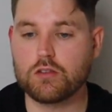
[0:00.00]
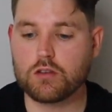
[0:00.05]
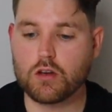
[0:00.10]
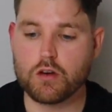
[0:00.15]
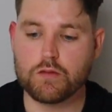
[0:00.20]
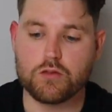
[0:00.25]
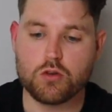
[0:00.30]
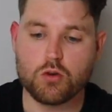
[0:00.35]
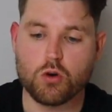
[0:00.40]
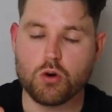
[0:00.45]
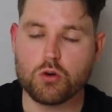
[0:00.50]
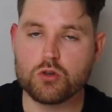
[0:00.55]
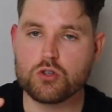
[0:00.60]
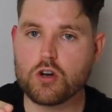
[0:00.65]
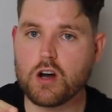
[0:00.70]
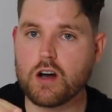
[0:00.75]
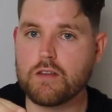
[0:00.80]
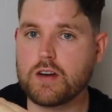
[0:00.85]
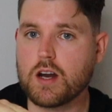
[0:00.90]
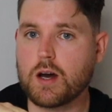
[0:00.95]
So if you're
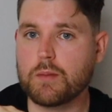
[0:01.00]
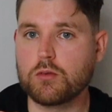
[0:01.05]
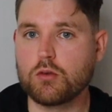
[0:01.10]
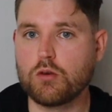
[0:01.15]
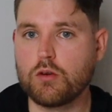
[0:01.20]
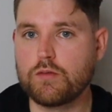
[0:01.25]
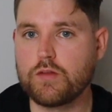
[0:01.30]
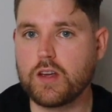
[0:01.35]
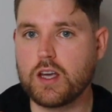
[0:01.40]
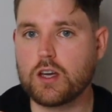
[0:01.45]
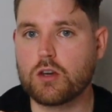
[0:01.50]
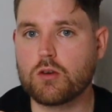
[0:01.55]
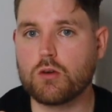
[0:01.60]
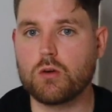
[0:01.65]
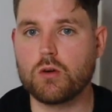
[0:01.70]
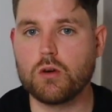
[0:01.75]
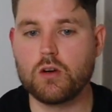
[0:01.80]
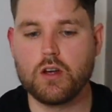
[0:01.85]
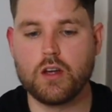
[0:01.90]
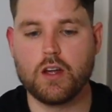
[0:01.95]
driving up to a
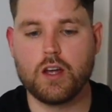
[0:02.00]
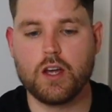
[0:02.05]
vehicle